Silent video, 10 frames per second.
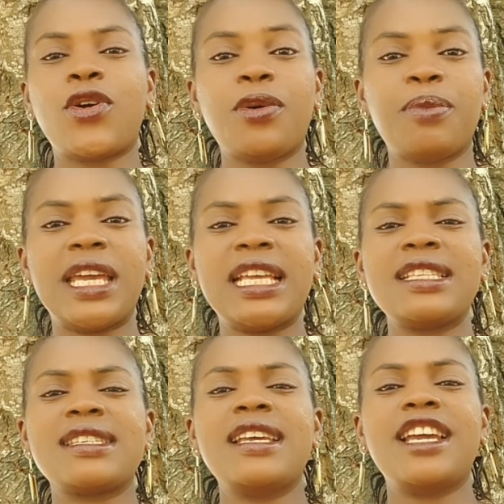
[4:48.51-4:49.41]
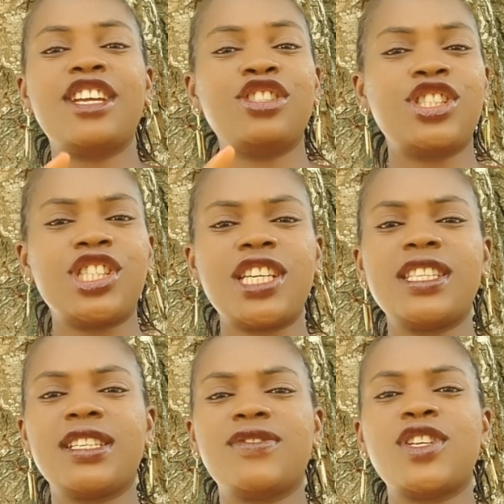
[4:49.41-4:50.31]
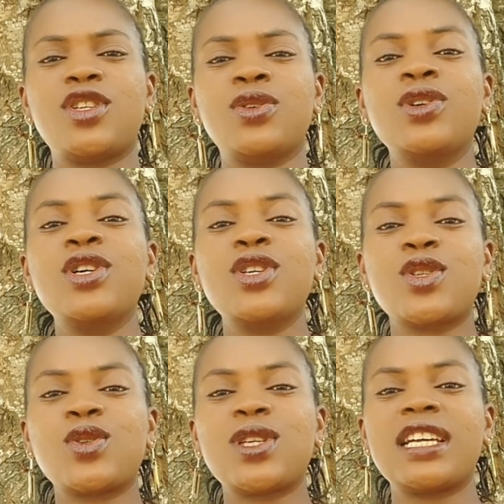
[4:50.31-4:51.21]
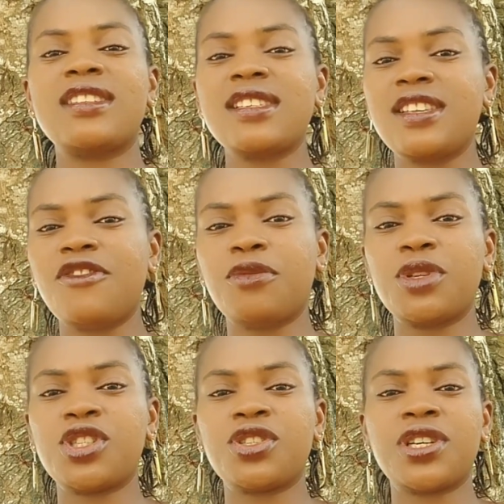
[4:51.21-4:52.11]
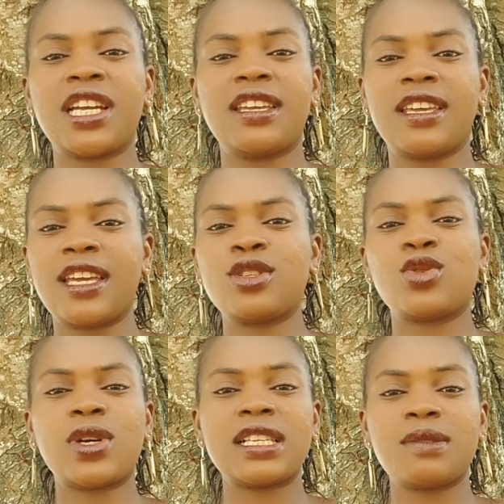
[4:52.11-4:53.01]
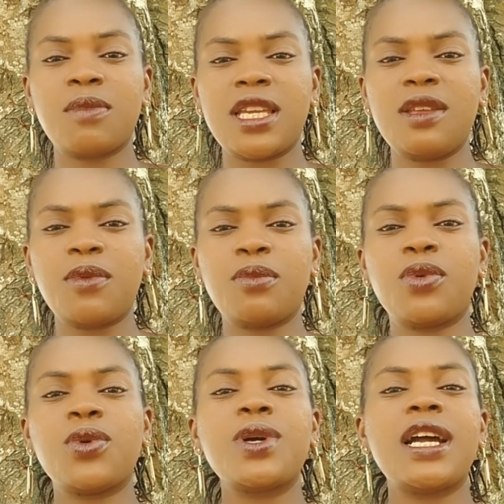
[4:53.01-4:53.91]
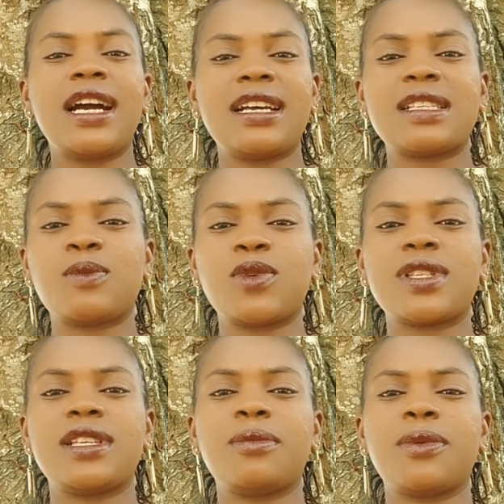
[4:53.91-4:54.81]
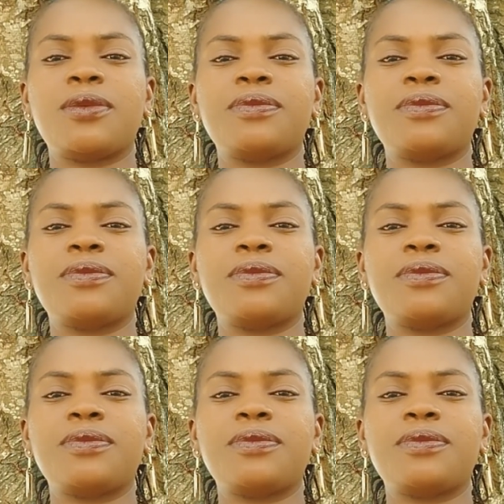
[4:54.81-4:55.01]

comment, and share this video so that this information can get to as many people as possible.